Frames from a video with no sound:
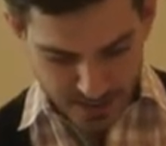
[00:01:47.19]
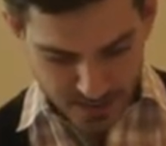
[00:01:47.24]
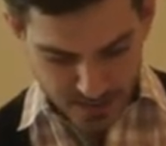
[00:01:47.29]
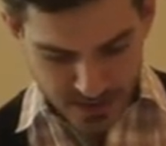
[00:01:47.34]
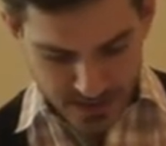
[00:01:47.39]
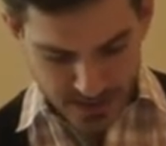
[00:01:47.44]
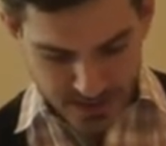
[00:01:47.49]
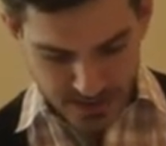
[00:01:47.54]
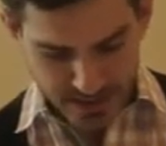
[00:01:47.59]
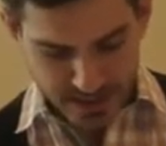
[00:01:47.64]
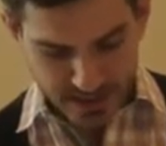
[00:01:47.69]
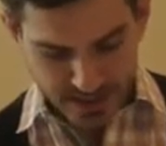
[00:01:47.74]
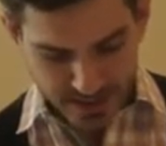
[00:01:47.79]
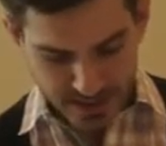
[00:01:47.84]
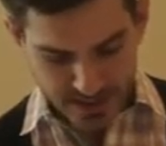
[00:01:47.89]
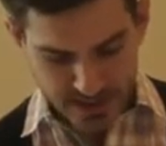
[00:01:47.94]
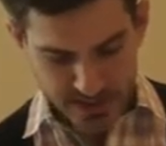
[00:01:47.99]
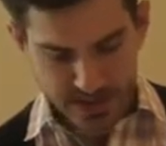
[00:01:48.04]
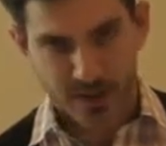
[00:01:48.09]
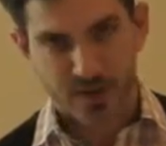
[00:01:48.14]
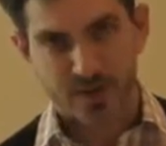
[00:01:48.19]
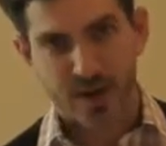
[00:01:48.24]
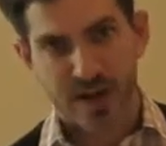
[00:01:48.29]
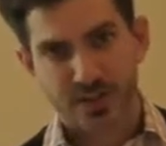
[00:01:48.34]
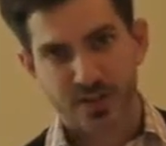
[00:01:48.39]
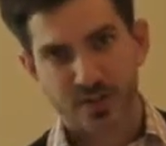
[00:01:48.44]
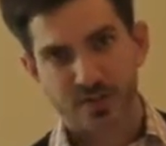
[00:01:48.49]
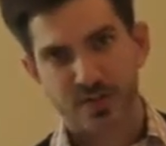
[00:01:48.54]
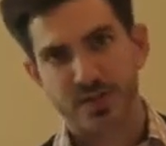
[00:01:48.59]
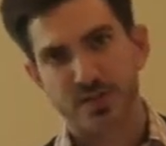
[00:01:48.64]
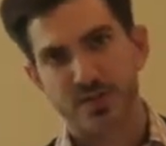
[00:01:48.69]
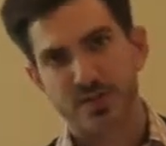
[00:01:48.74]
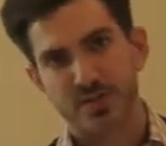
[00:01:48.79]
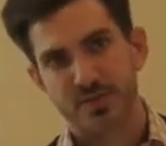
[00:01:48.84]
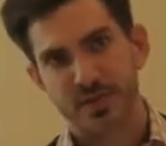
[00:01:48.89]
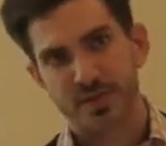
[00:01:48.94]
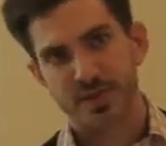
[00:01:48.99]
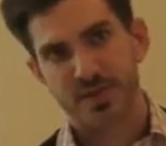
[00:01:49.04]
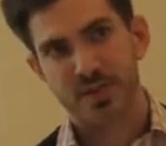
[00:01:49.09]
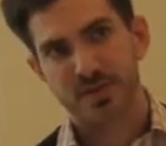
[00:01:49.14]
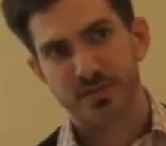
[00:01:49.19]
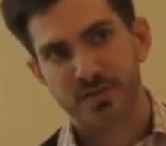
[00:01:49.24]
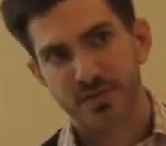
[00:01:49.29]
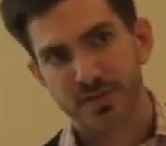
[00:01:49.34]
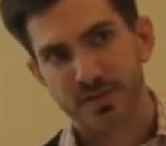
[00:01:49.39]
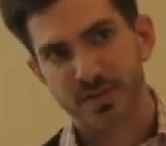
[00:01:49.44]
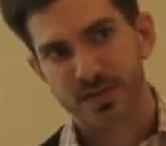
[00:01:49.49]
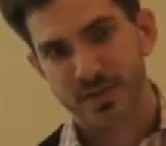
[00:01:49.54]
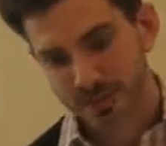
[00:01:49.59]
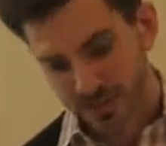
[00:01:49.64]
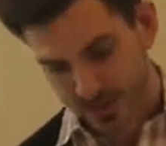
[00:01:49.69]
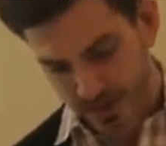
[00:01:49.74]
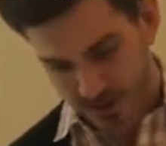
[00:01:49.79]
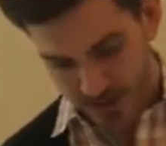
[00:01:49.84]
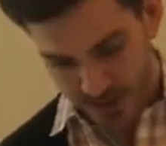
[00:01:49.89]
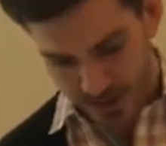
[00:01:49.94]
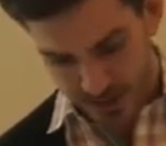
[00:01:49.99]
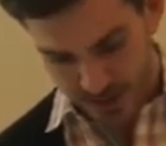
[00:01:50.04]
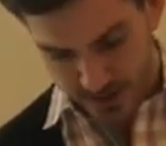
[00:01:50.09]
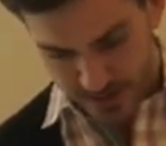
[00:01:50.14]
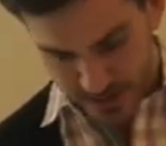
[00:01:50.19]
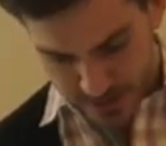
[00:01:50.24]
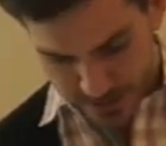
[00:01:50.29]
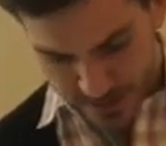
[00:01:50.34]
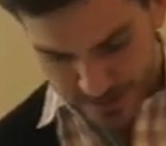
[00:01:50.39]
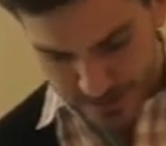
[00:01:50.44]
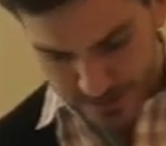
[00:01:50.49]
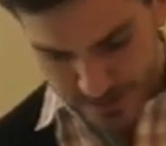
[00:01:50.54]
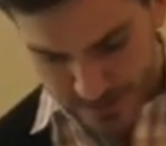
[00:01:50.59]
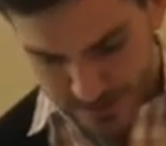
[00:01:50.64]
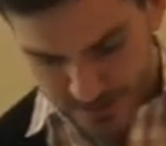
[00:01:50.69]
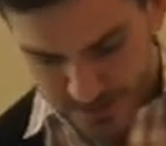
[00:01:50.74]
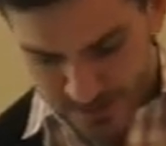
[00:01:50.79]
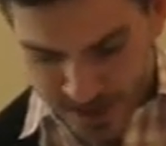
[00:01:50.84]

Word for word: a recent Canadian graduate student in the field of literary criticism,